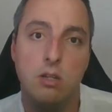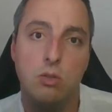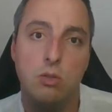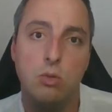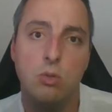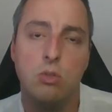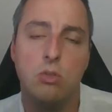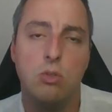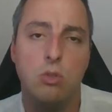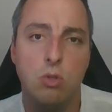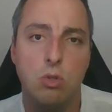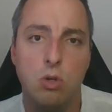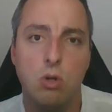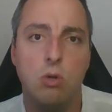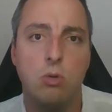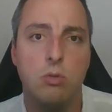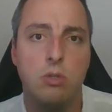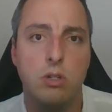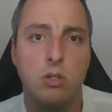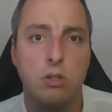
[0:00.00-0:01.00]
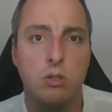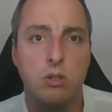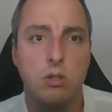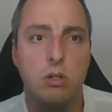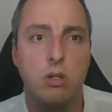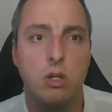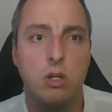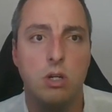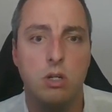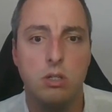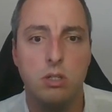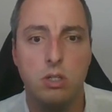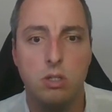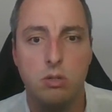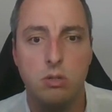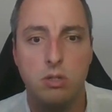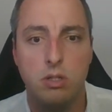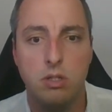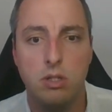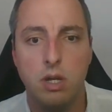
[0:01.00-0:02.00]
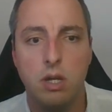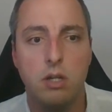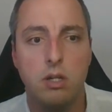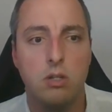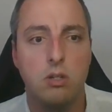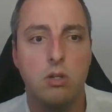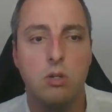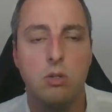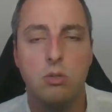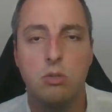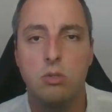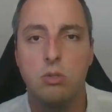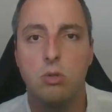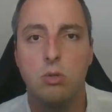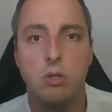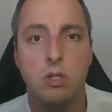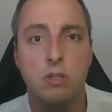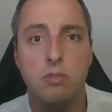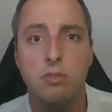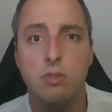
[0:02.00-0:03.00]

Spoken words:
as soon as they're diagnosed, or